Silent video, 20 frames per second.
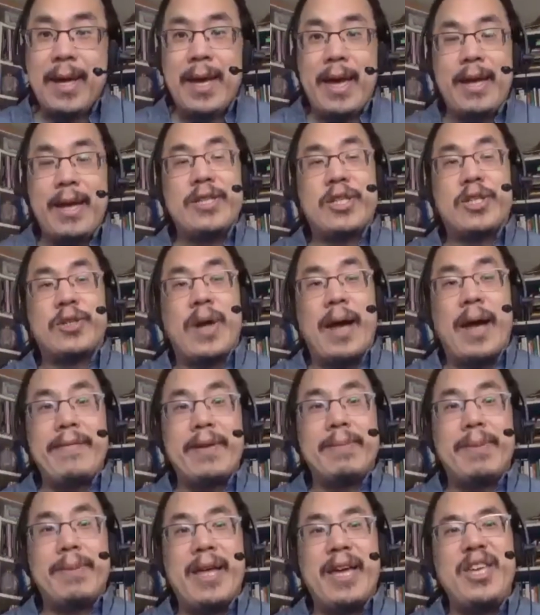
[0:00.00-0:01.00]
and in
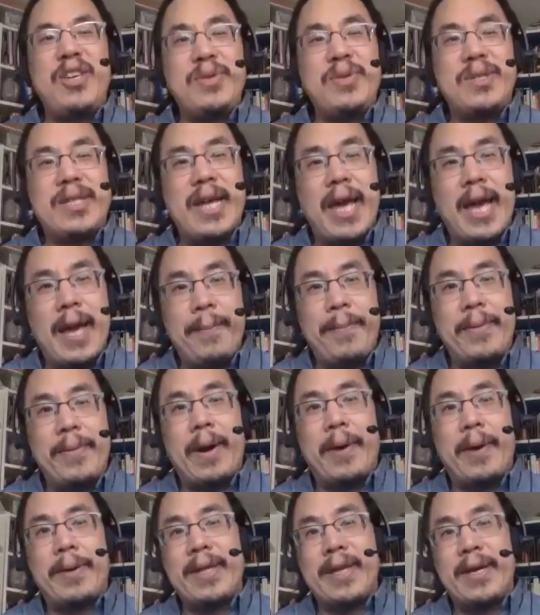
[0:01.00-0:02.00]
striving play, you
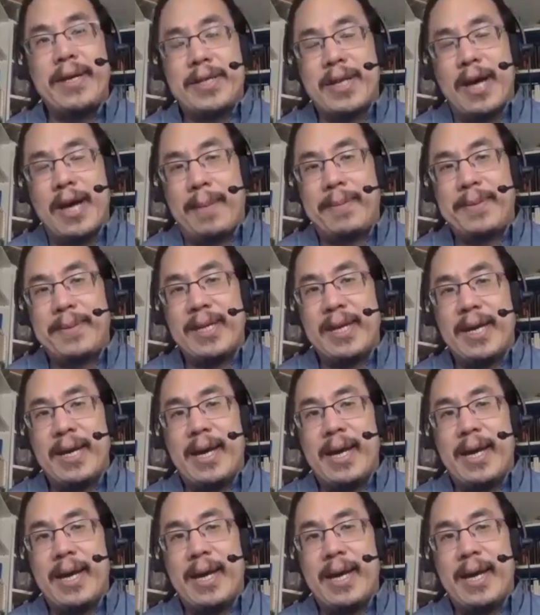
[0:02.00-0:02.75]
temporarily adopt